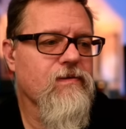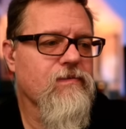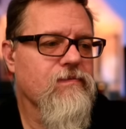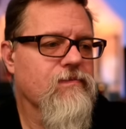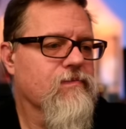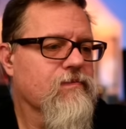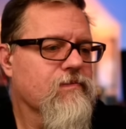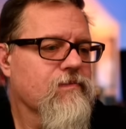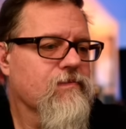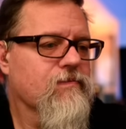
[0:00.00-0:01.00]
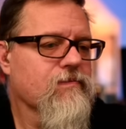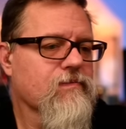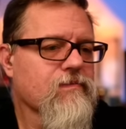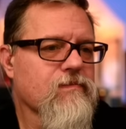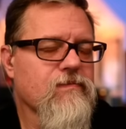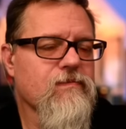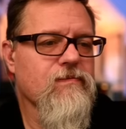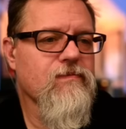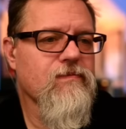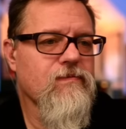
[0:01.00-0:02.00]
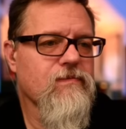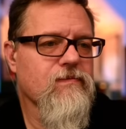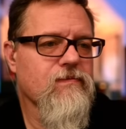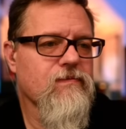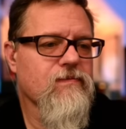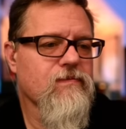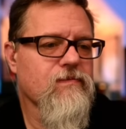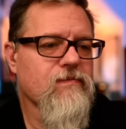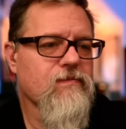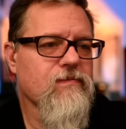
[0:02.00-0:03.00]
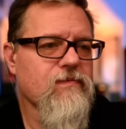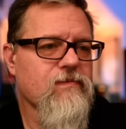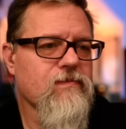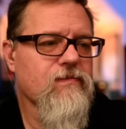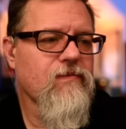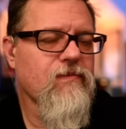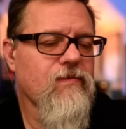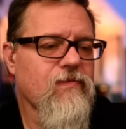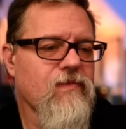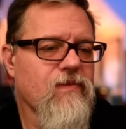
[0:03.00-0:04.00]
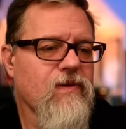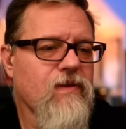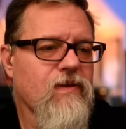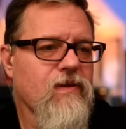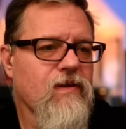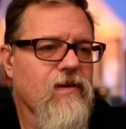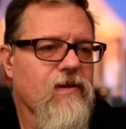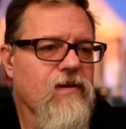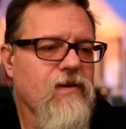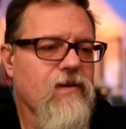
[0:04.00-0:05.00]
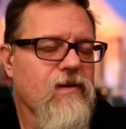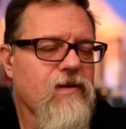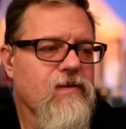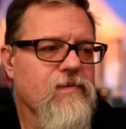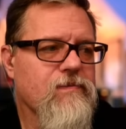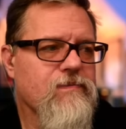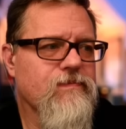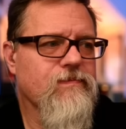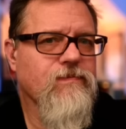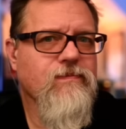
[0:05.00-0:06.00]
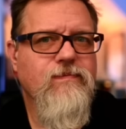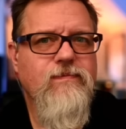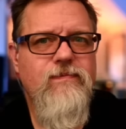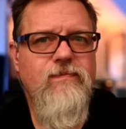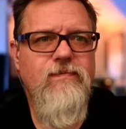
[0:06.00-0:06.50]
The person shown says nothing.